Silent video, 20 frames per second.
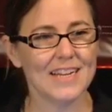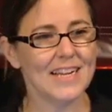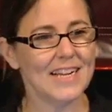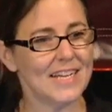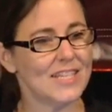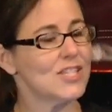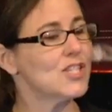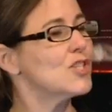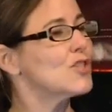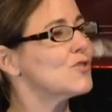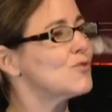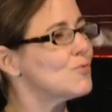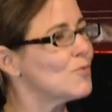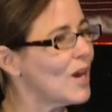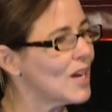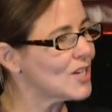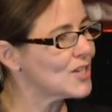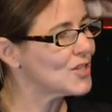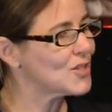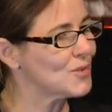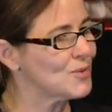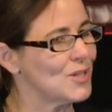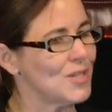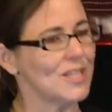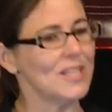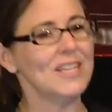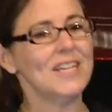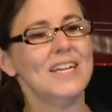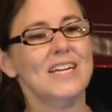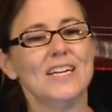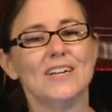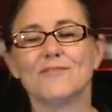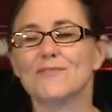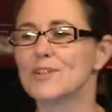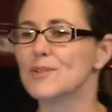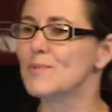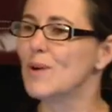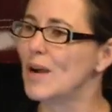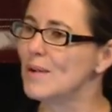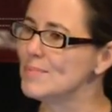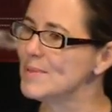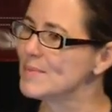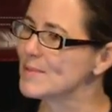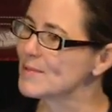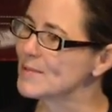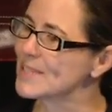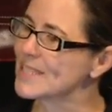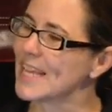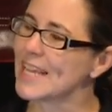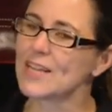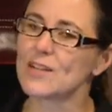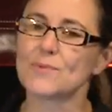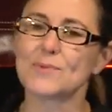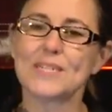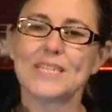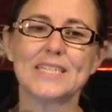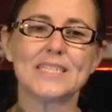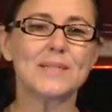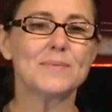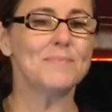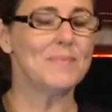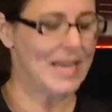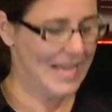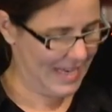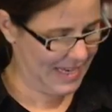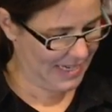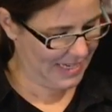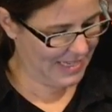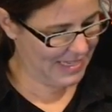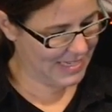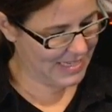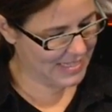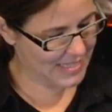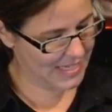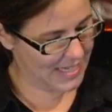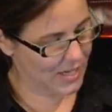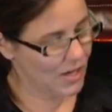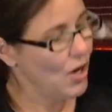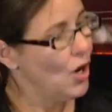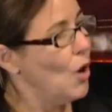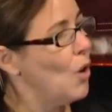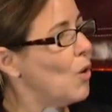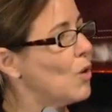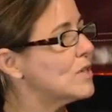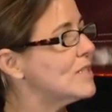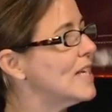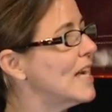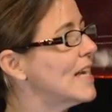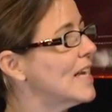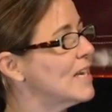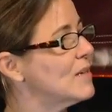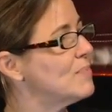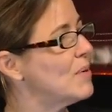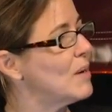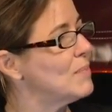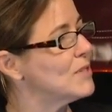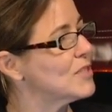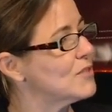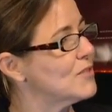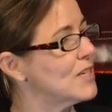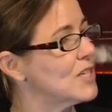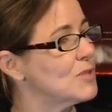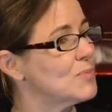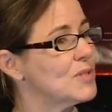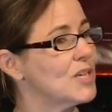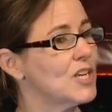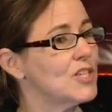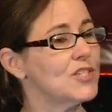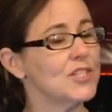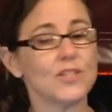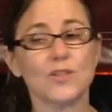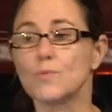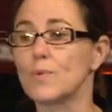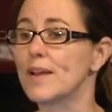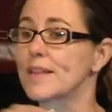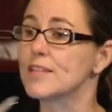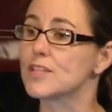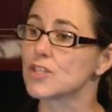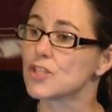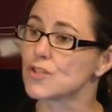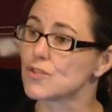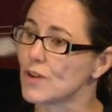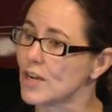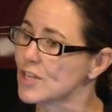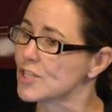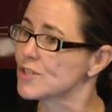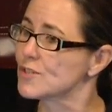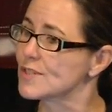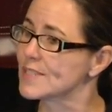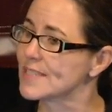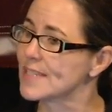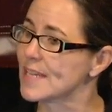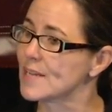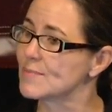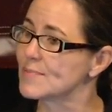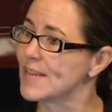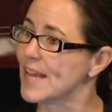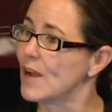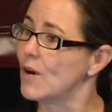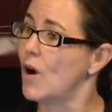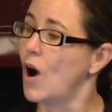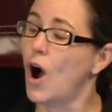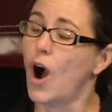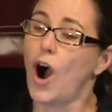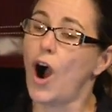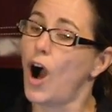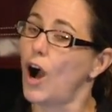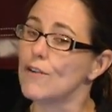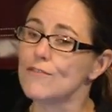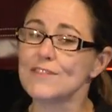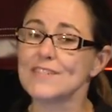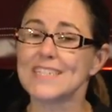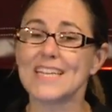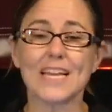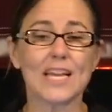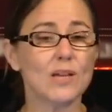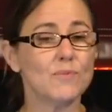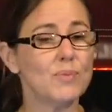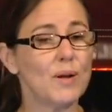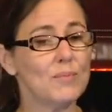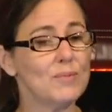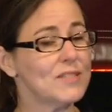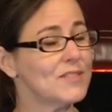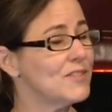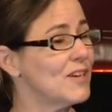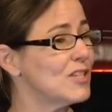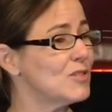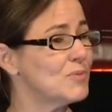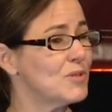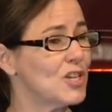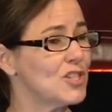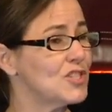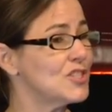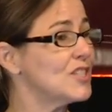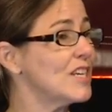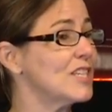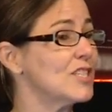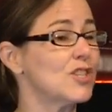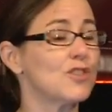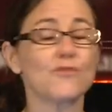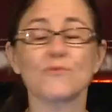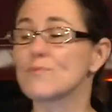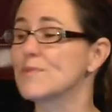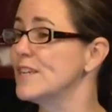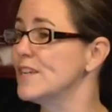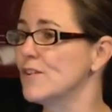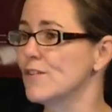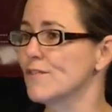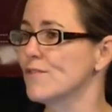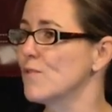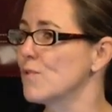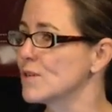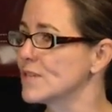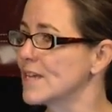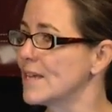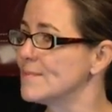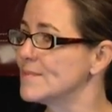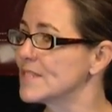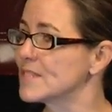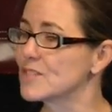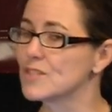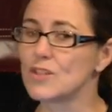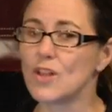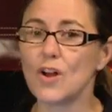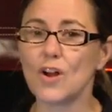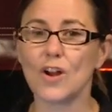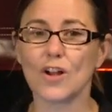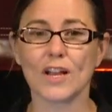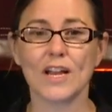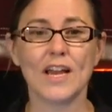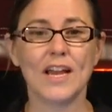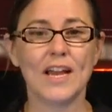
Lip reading: It's structural. If we want people to recycle, we need to make it easy. Or taking public transportation. The way the structure is set up now, often taking public transportation takes 3 or 4 times as long